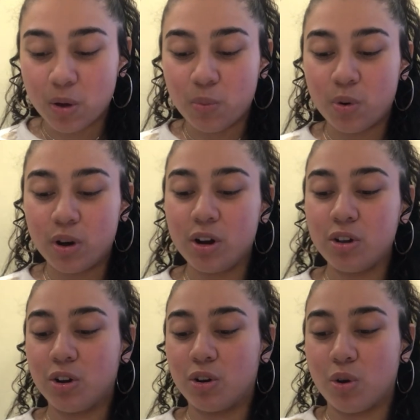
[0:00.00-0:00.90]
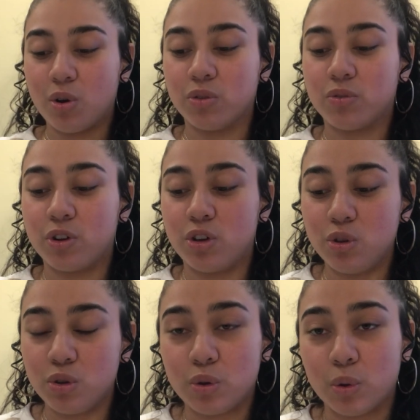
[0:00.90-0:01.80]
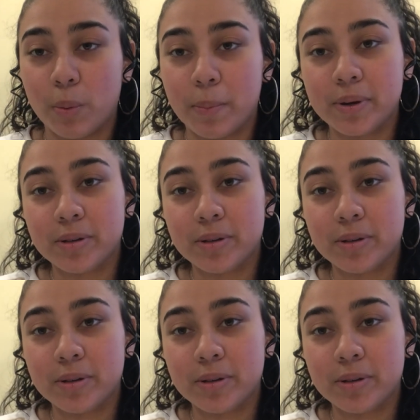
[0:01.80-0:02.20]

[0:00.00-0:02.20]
What are your goals for YouTube?